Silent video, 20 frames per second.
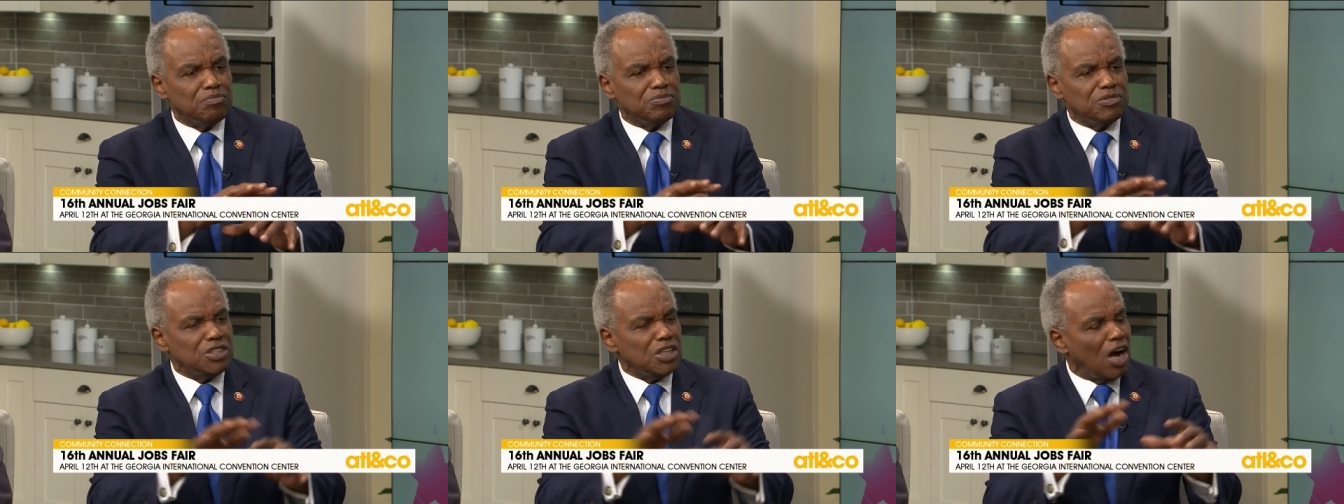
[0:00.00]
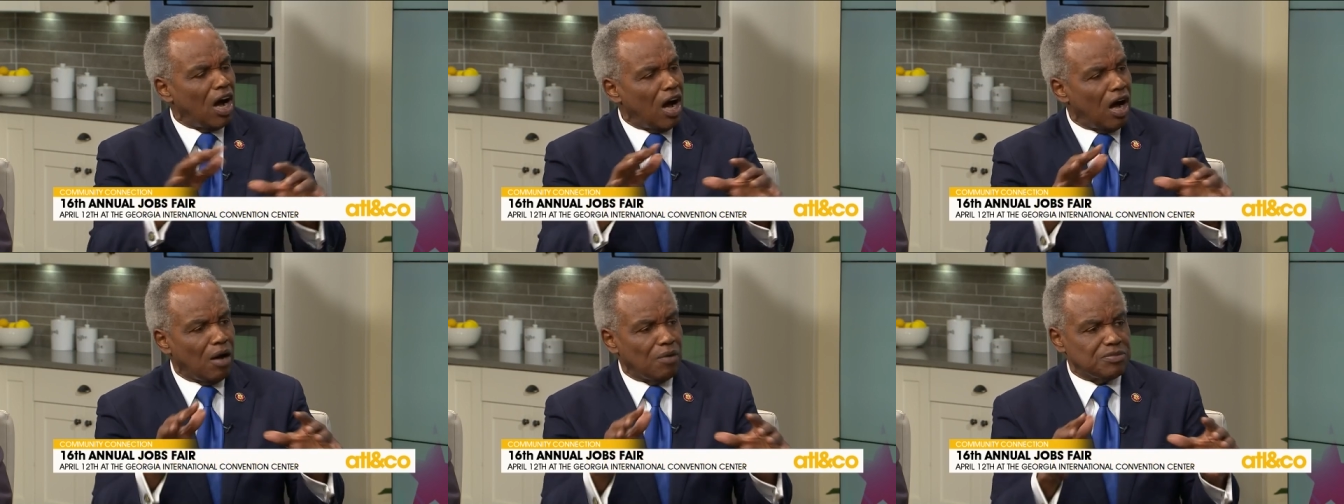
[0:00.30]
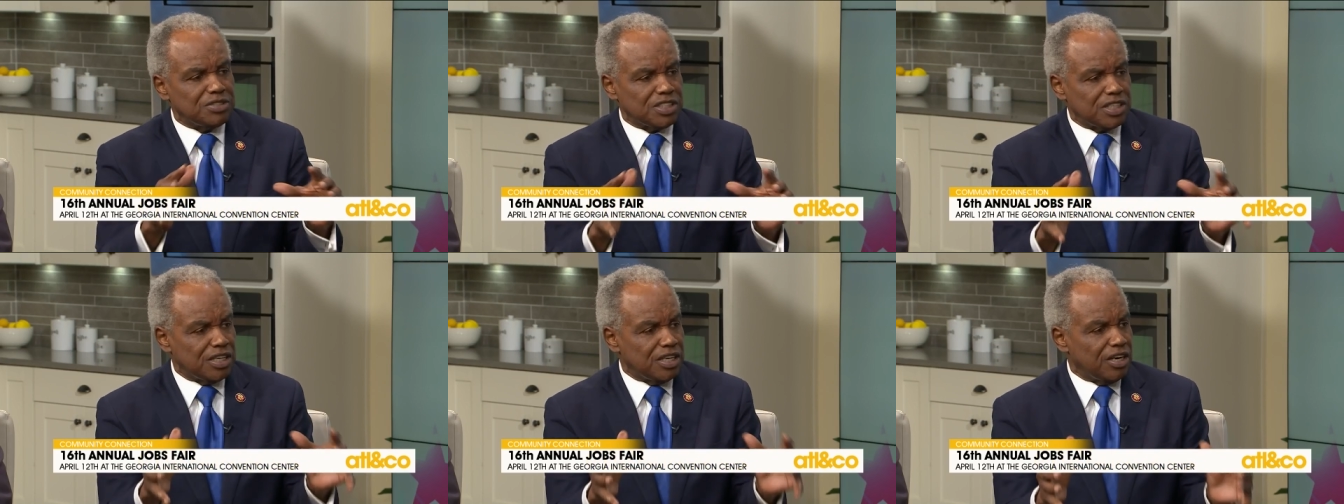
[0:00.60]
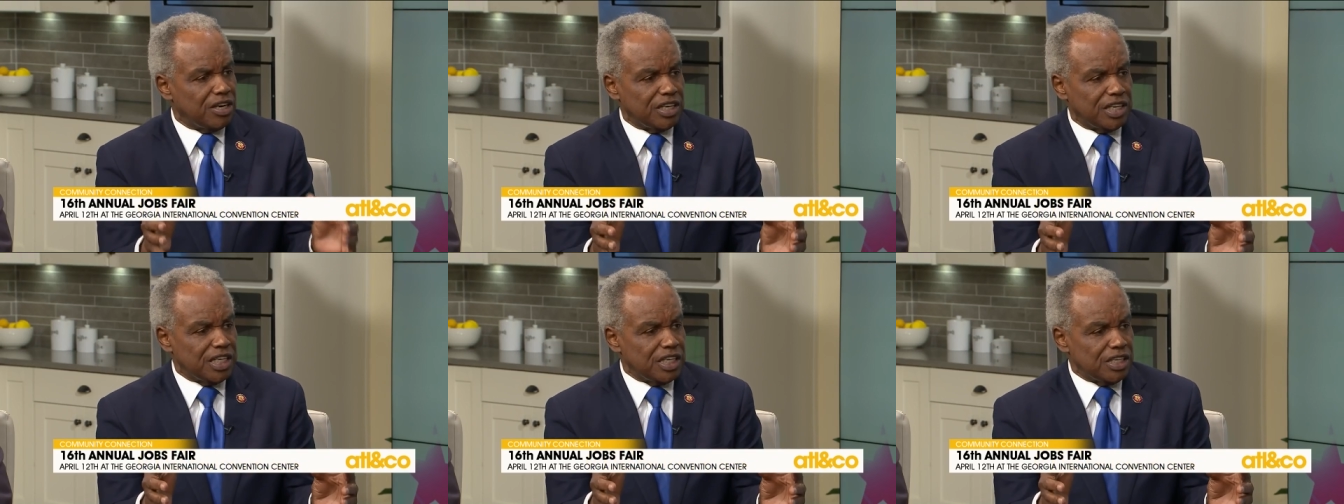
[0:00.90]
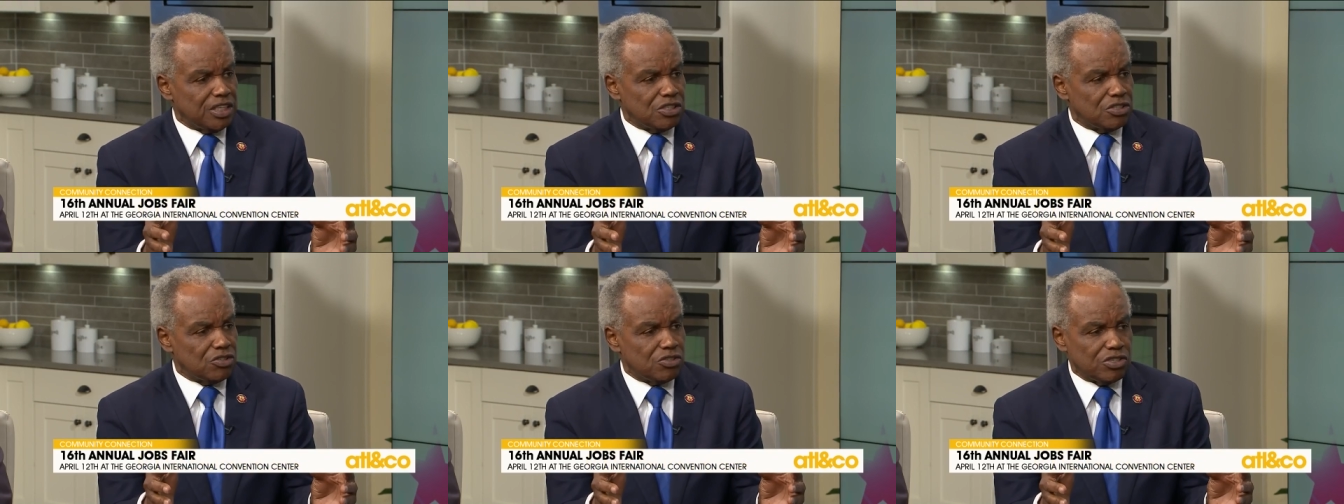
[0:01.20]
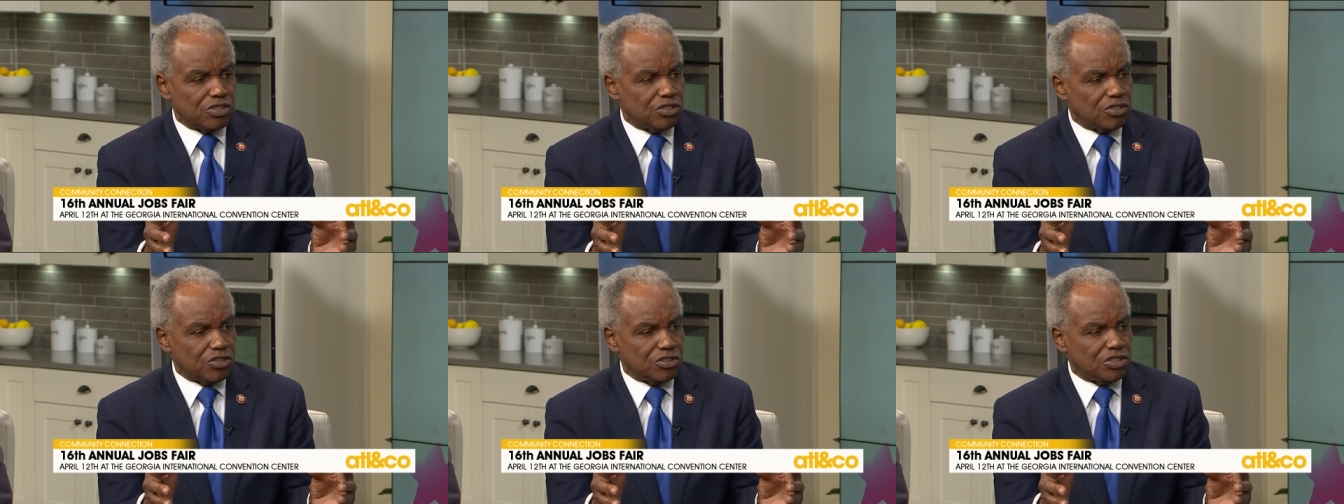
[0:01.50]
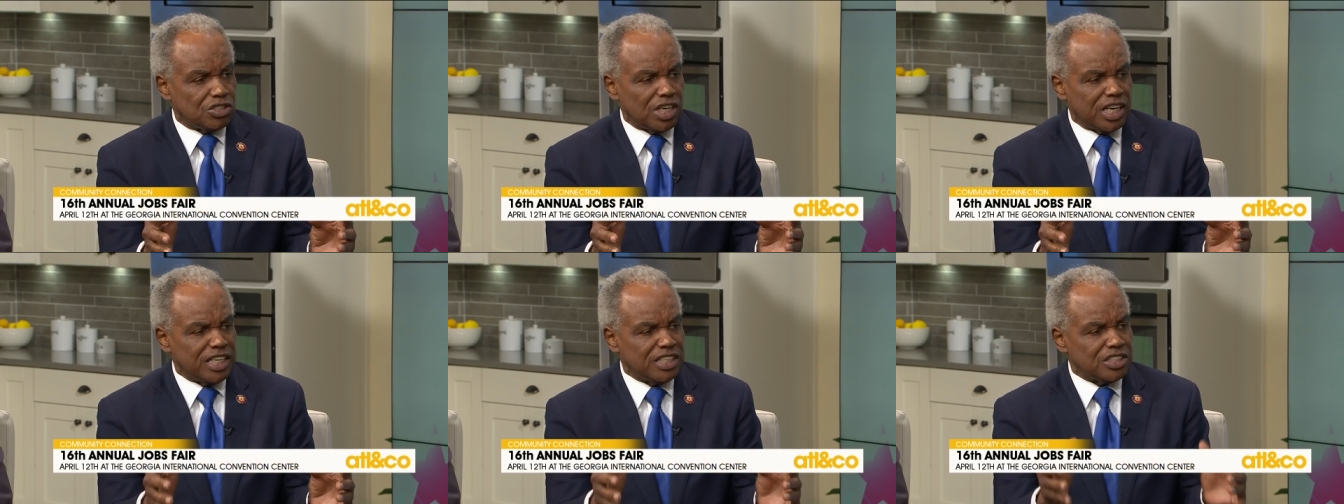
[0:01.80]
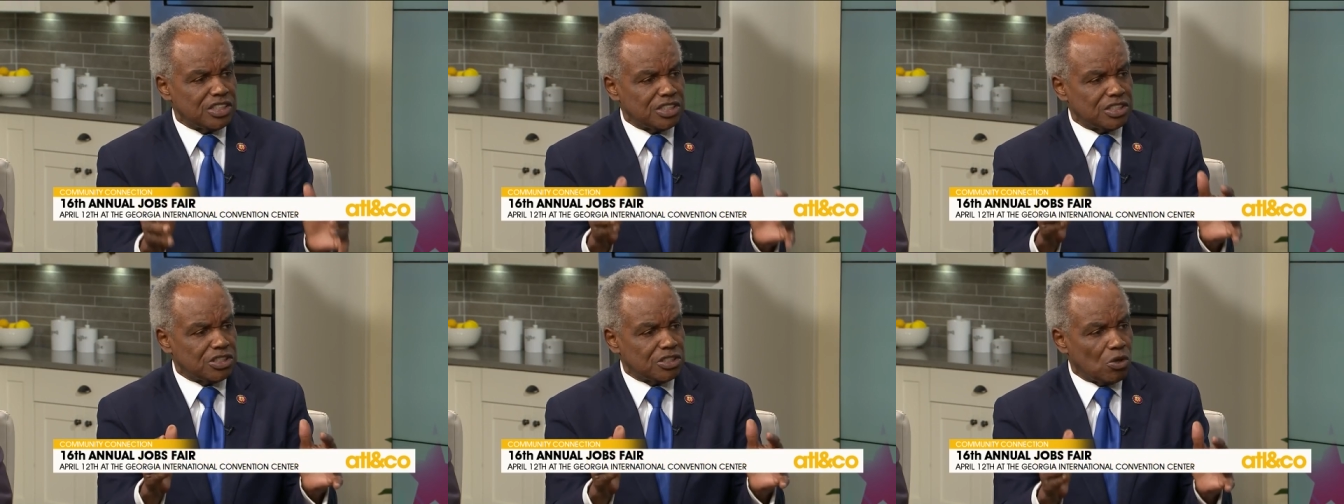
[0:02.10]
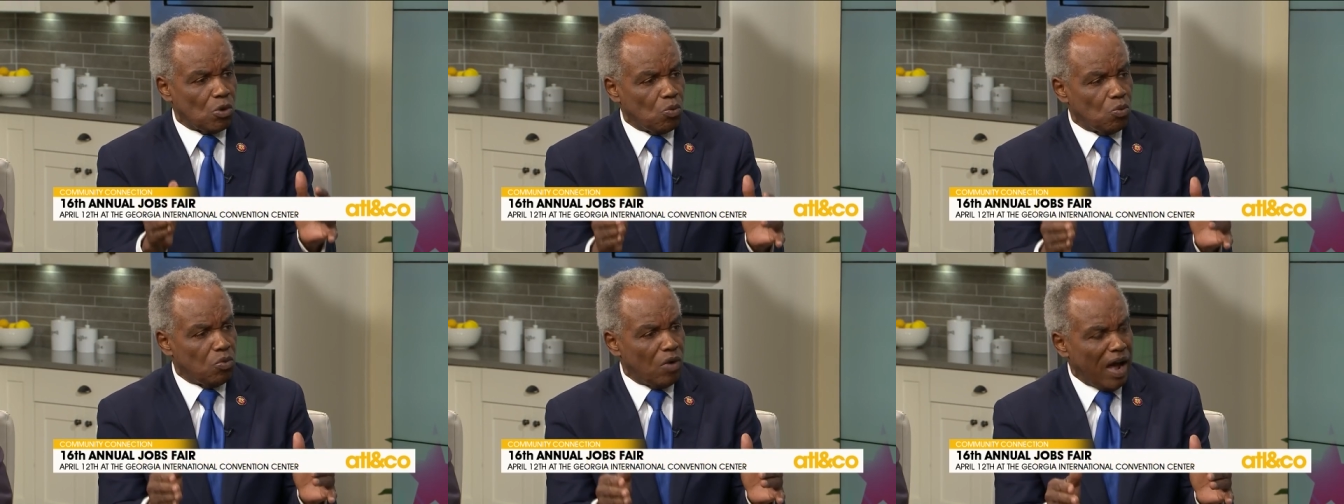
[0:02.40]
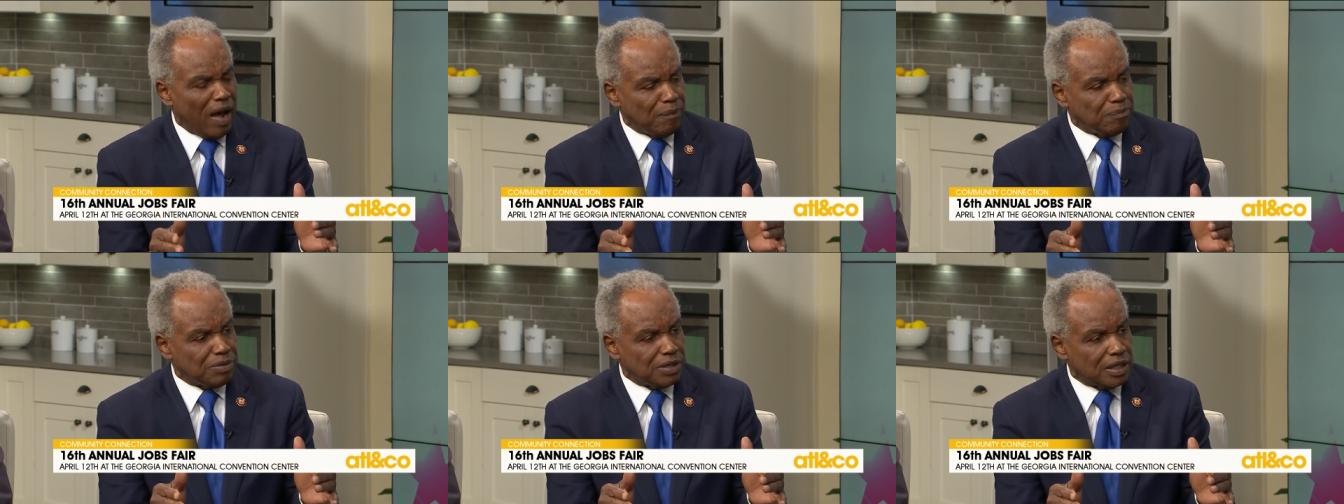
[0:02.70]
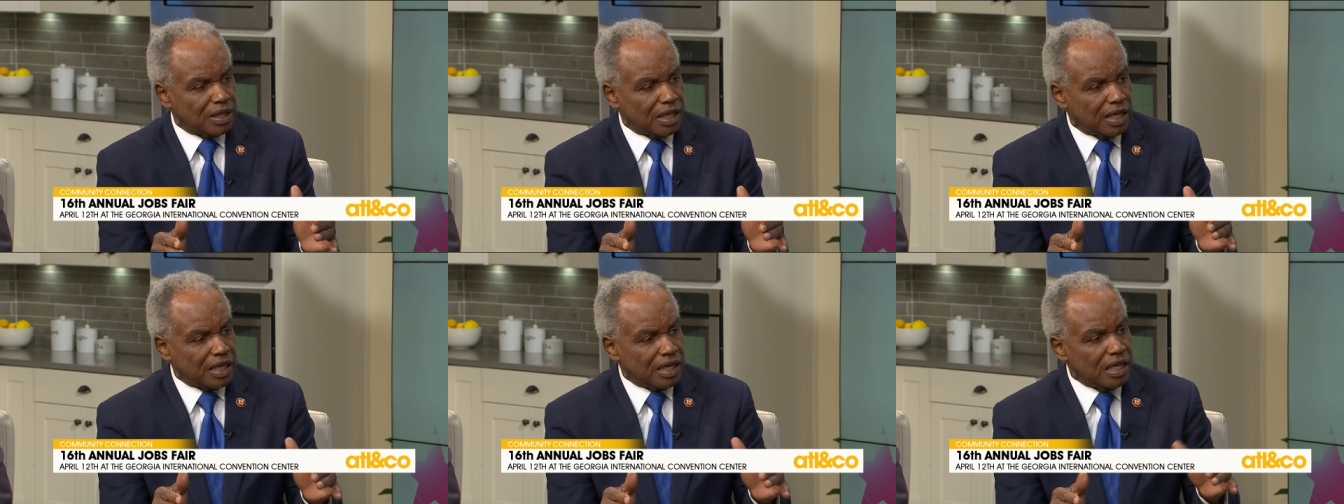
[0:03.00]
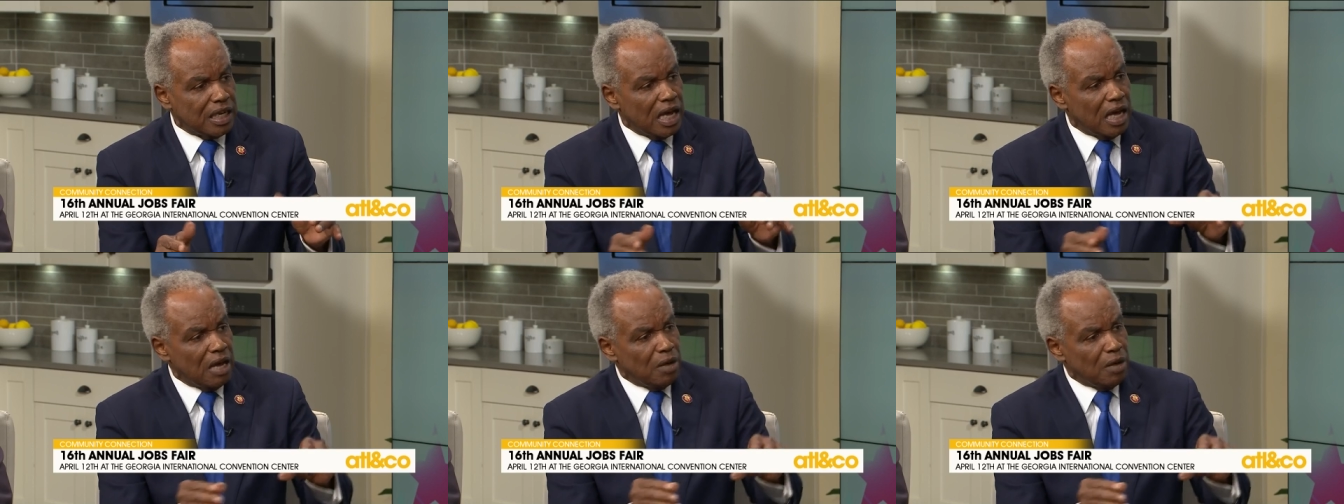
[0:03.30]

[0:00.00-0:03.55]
jobs and our industries are changing so rapidly